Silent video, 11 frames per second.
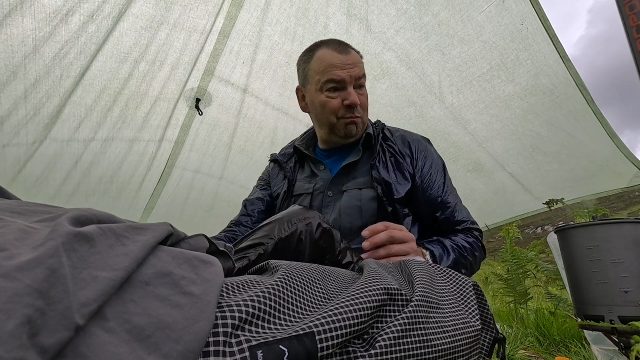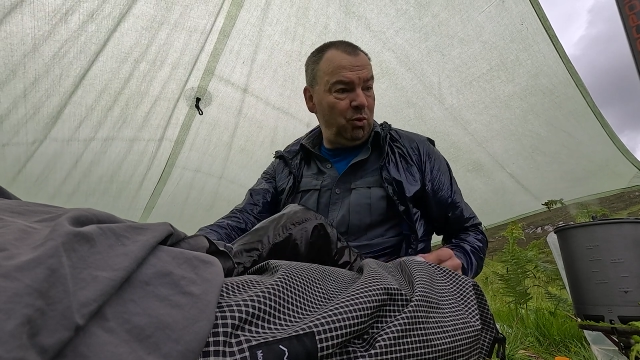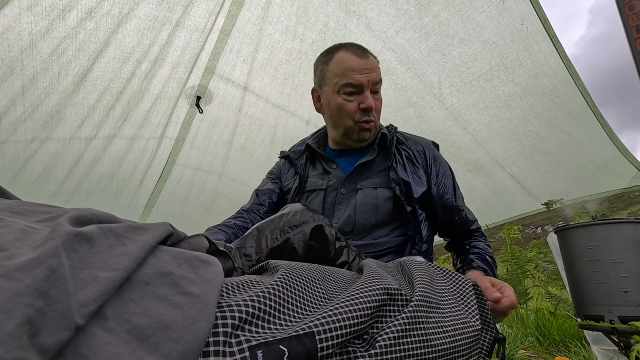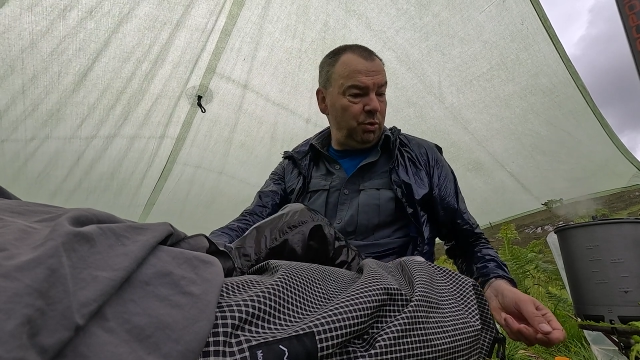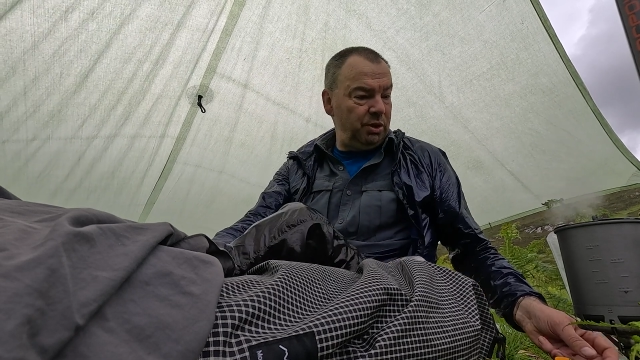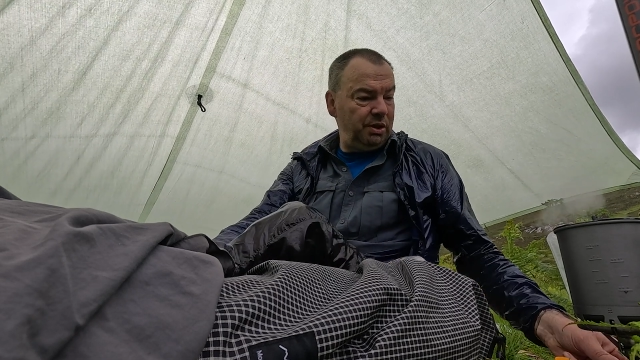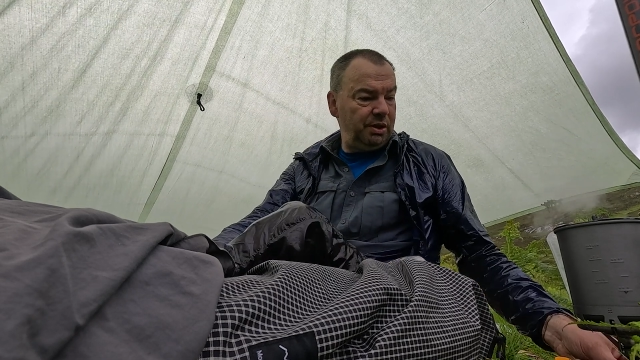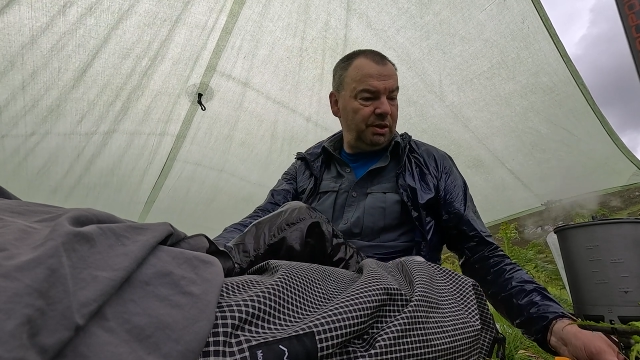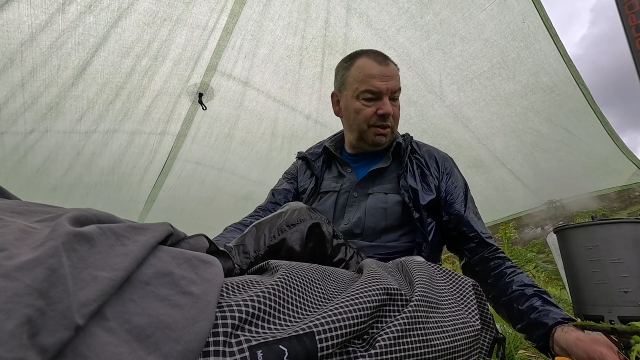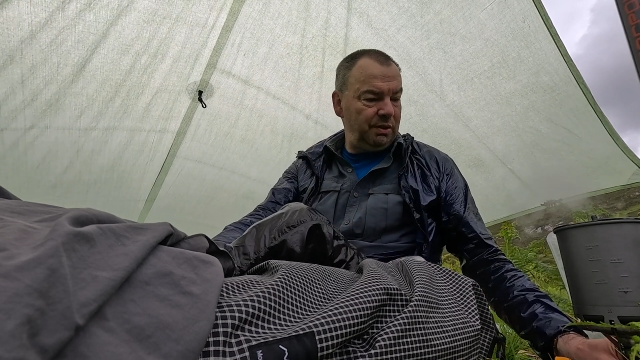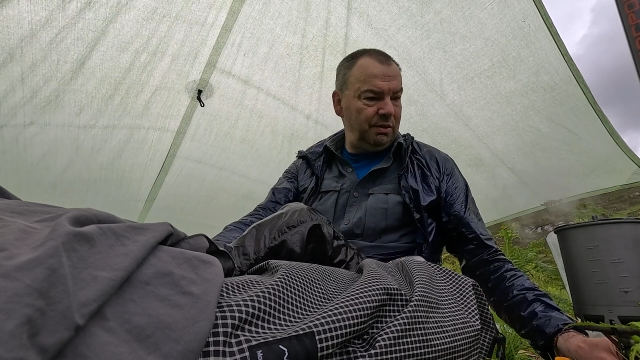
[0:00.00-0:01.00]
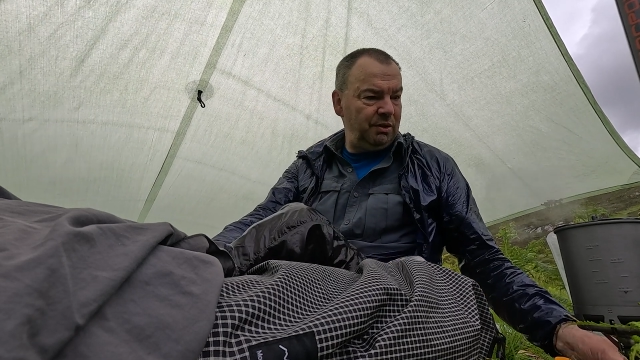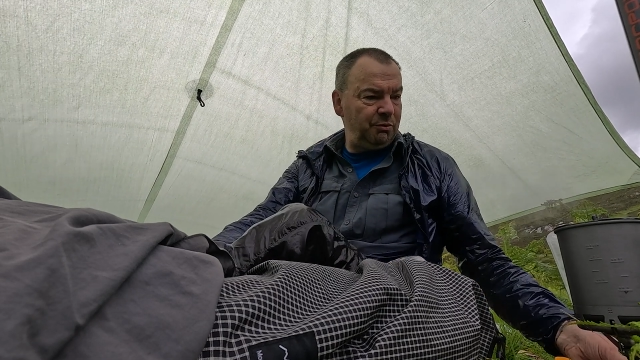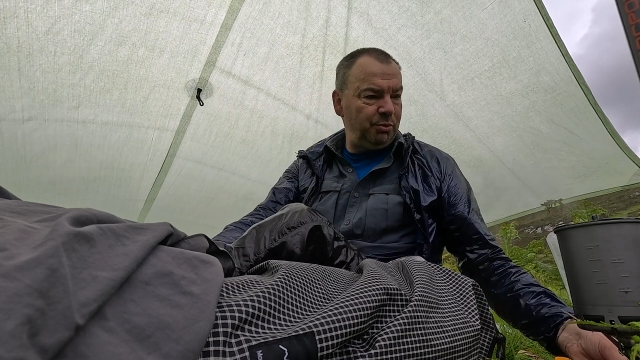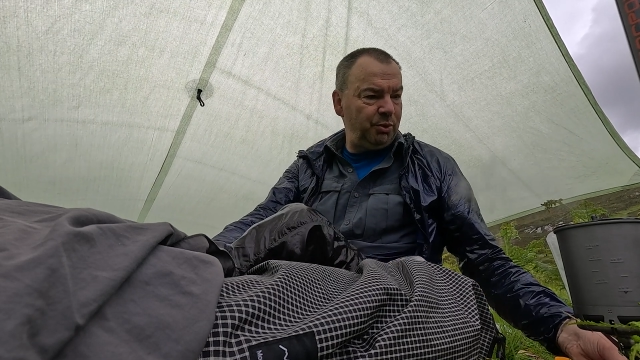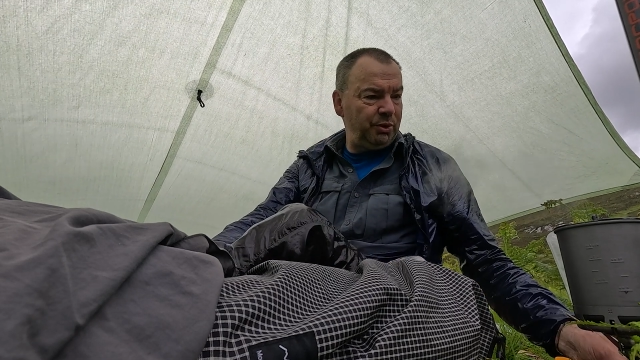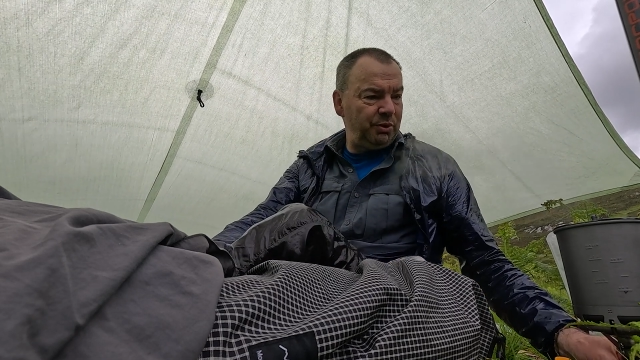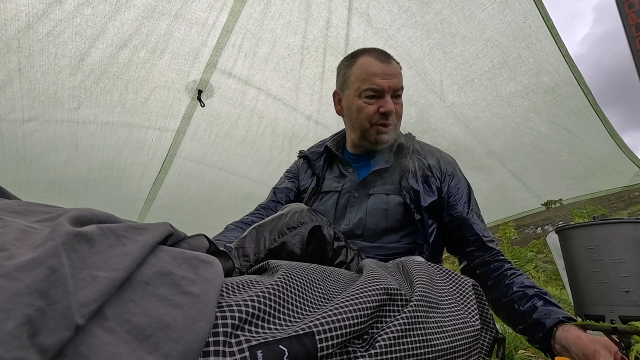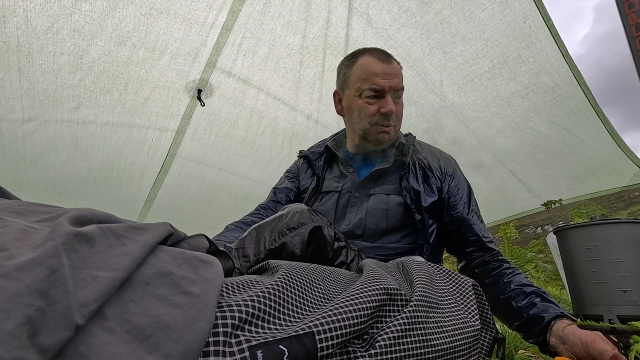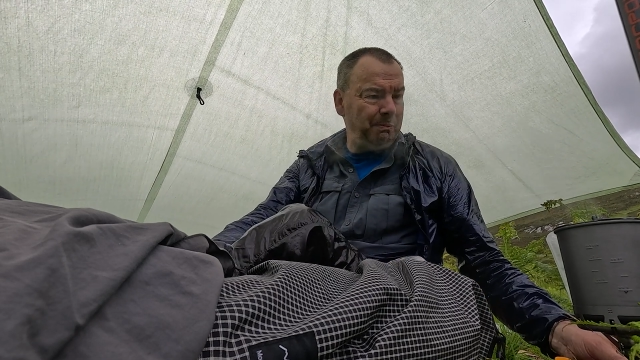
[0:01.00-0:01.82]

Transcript: Oh, that's boiled.